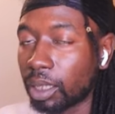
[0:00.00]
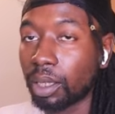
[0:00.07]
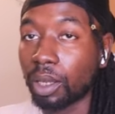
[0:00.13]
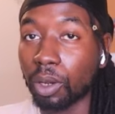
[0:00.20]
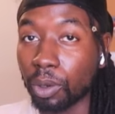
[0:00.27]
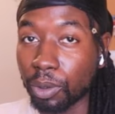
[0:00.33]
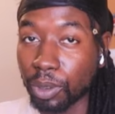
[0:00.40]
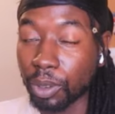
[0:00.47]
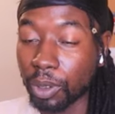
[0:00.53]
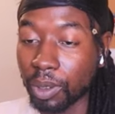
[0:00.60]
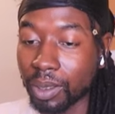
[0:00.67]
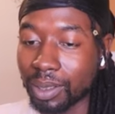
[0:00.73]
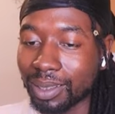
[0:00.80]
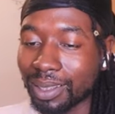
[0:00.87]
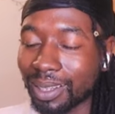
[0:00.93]
Hold
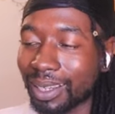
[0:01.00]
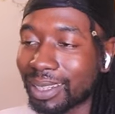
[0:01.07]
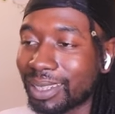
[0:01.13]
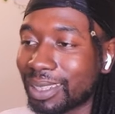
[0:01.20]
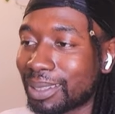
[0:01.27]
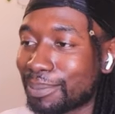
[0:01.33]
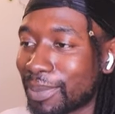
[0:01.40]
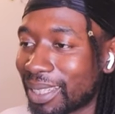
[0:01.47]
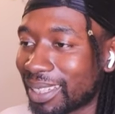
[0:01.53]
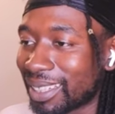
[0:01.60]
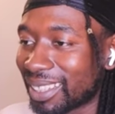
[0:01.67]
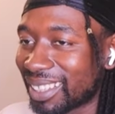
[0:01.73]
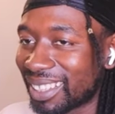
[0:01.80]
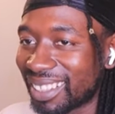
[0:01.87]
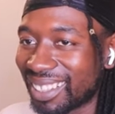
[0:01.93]
on, I need a minute.